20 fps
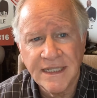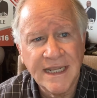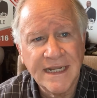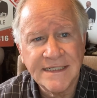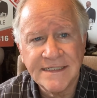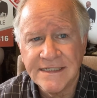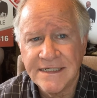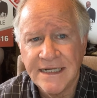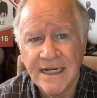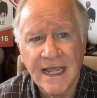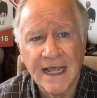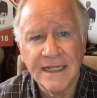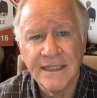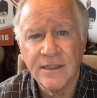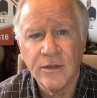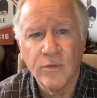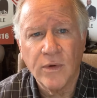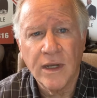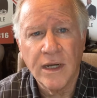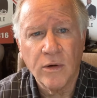That's
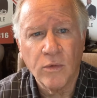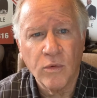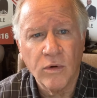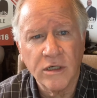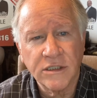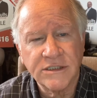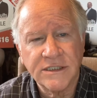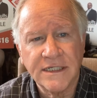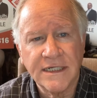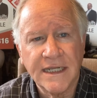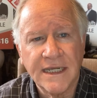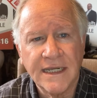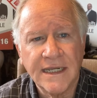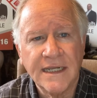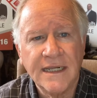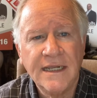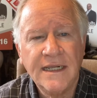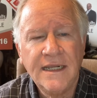not the way it works today.